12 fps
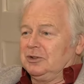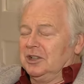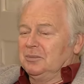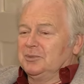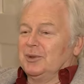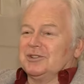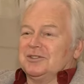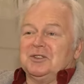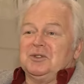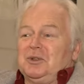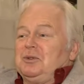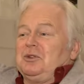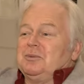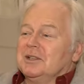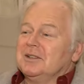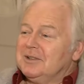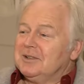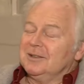know, try to be positive.
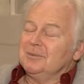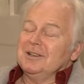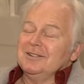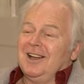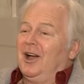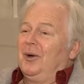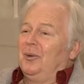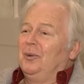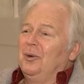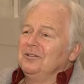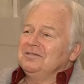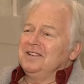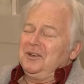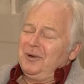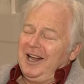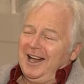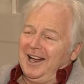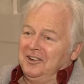And thinking about, well, what
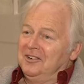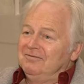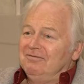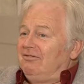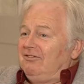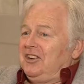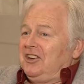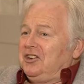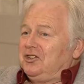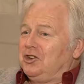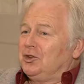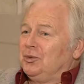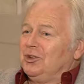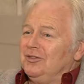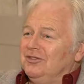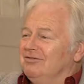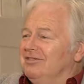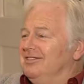fun we had. And
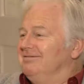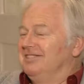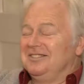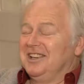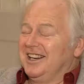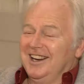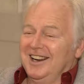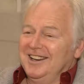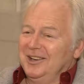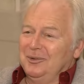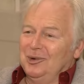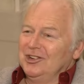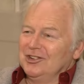just what a lovely guy he